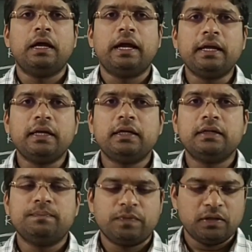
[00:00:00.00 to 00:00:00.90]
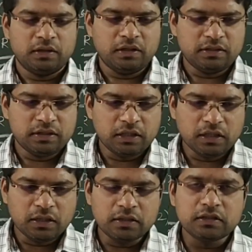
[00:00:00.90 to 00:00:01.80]
And this
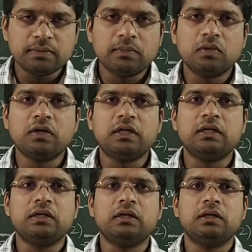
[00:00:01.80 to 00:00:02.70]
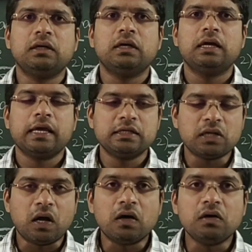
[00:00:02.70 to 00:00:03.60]
synchronous motor
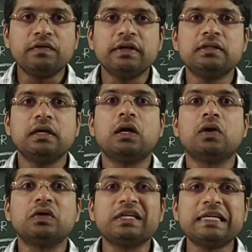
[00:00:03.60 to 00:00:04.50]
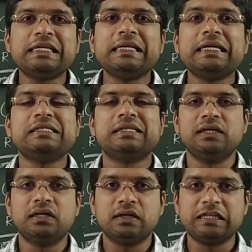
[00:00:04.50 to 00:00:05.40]
is always rotating at
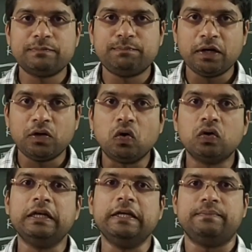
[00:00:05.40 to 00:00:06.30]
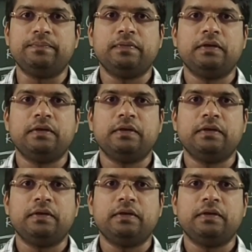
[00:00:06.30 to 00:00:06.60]
synchronous speed only.